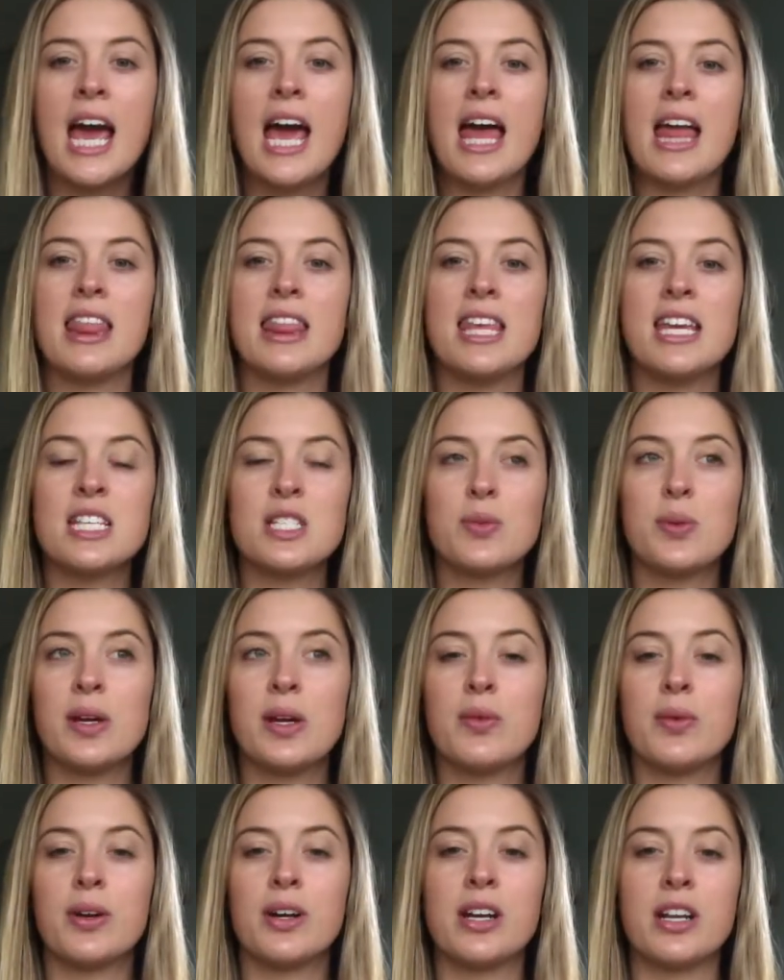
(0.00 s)
And this
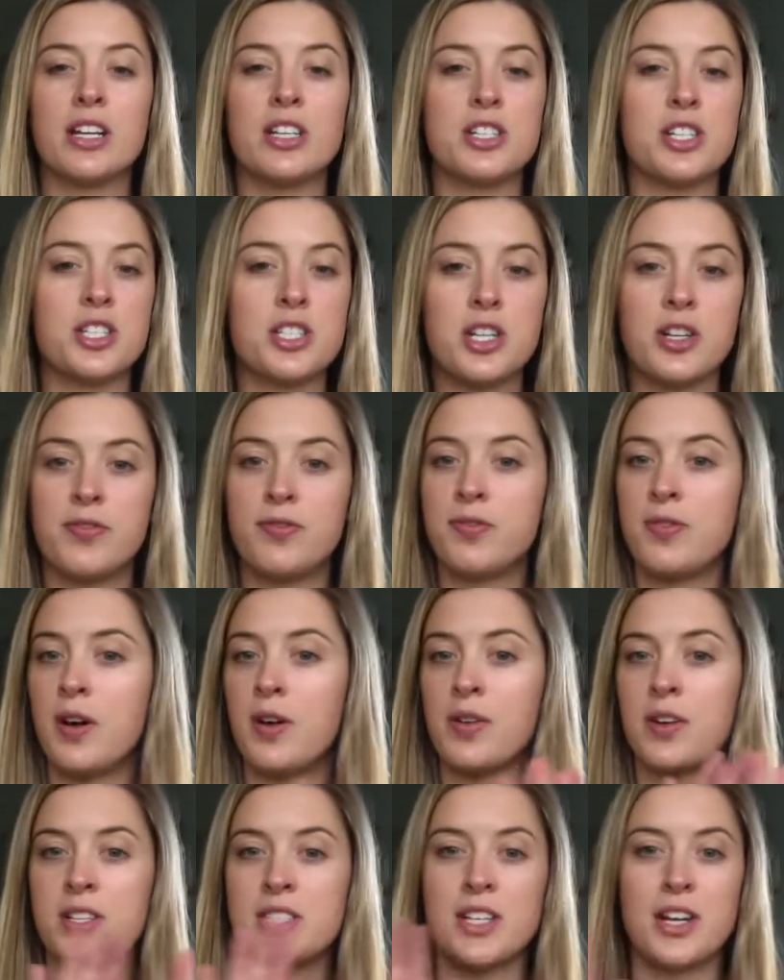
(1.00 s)
week we're going to just
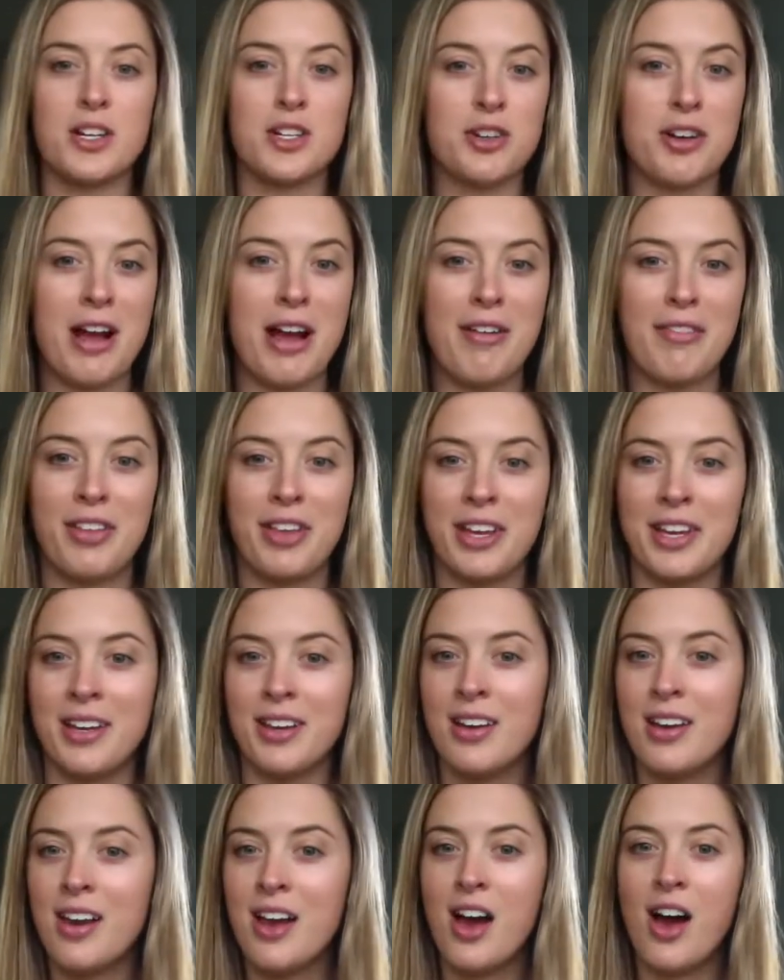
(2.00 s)
focus on
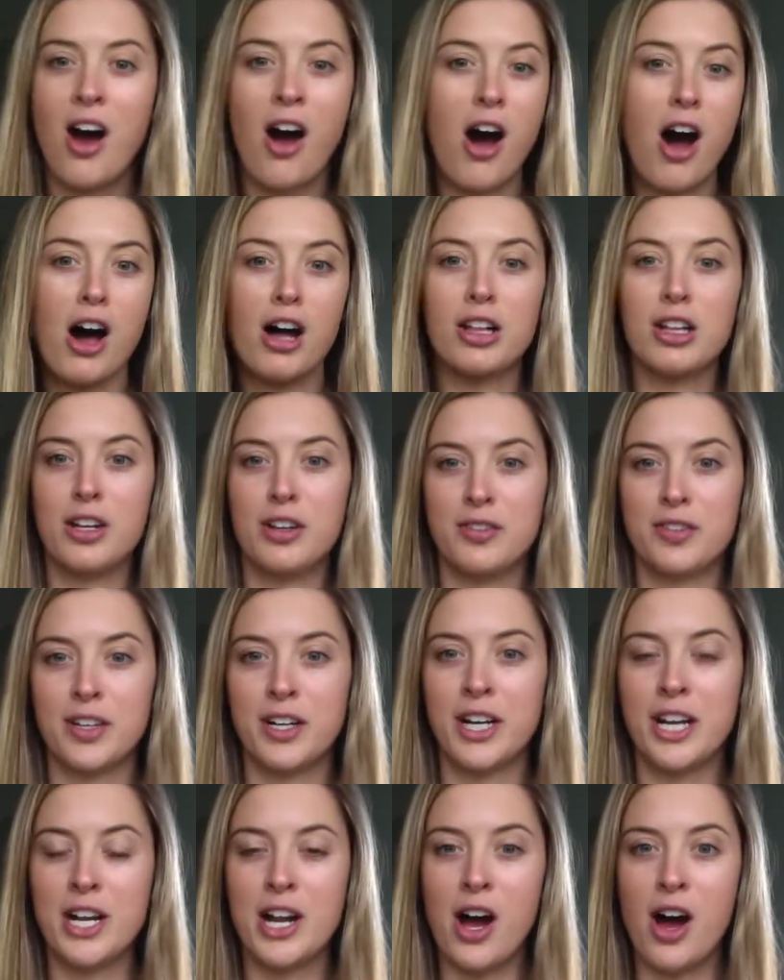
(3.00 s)
traveling all over
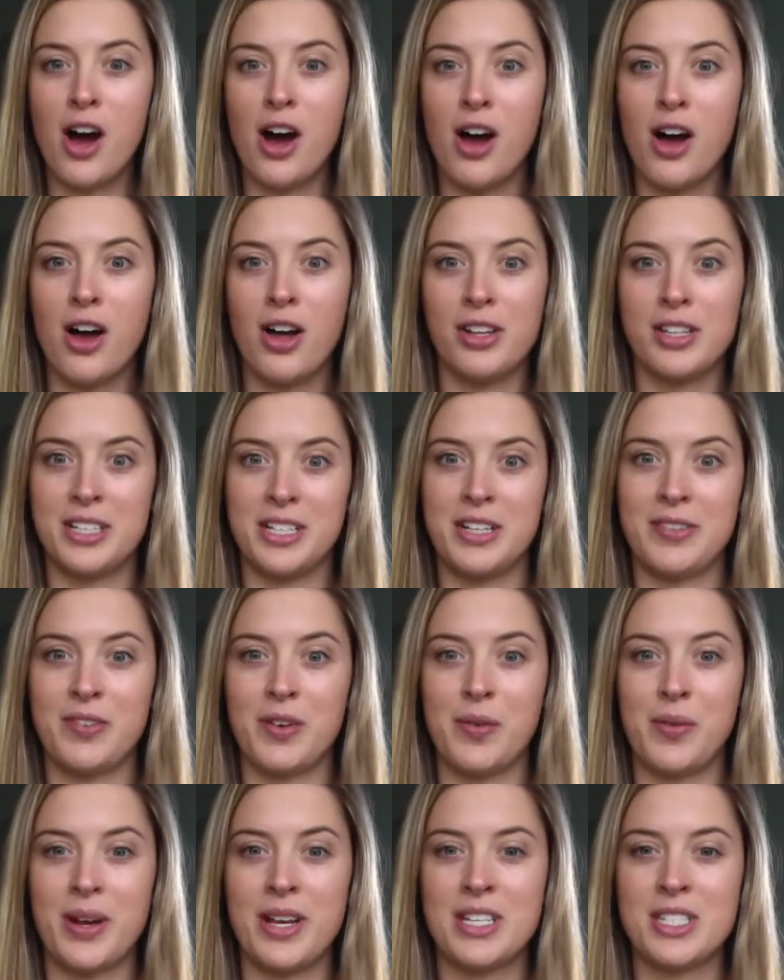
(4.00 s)
and all the
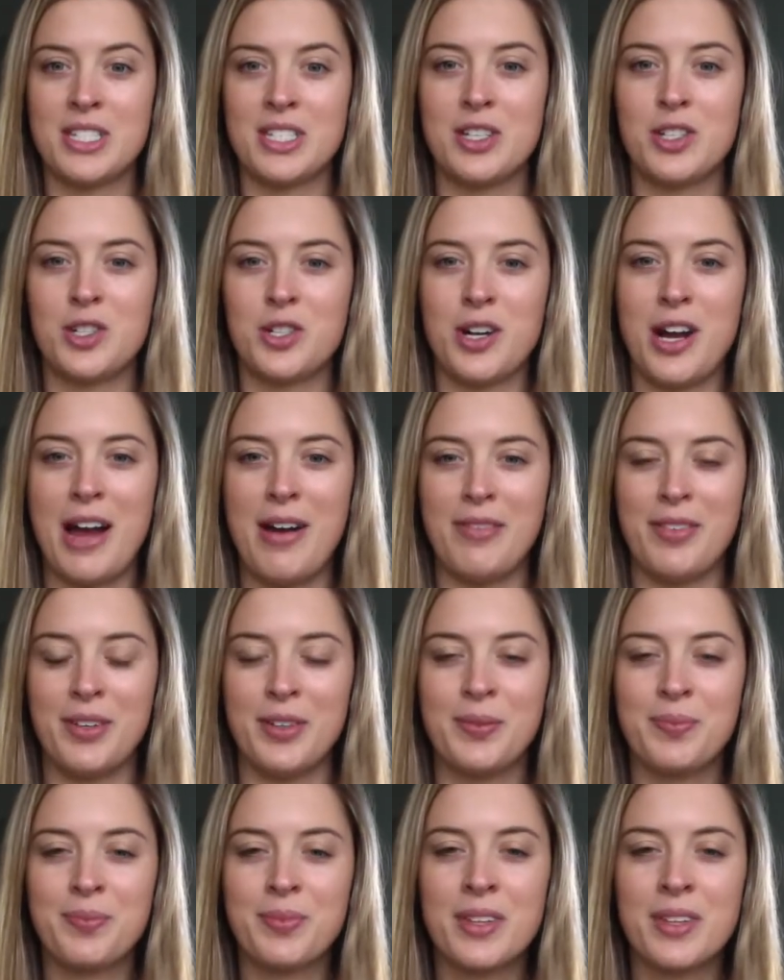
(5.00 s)
different ways to travel.